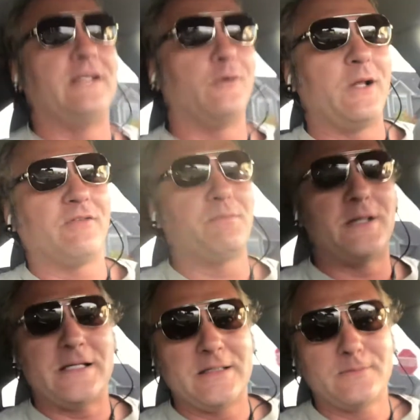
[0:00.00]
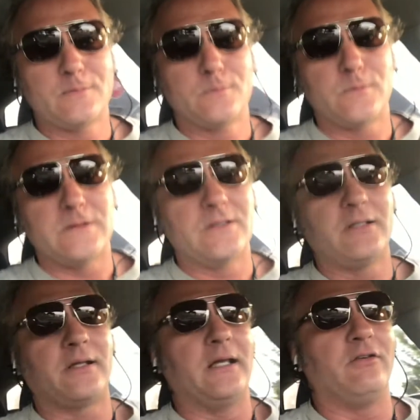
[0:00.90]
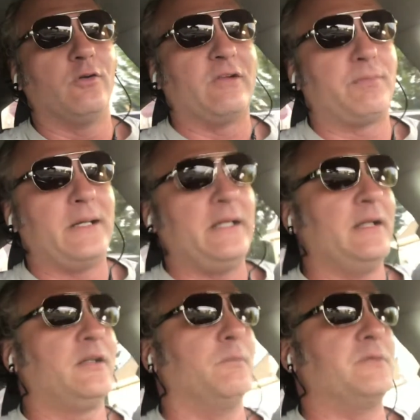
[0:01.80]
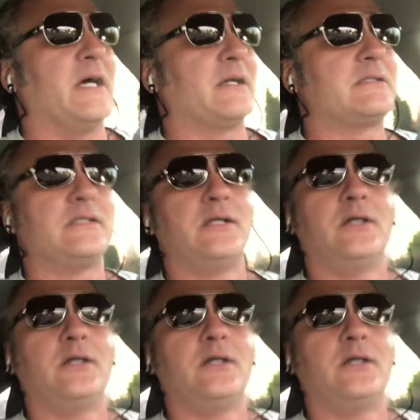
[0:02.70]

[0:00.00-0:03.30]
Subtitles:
the kids don't have to pay any income tax.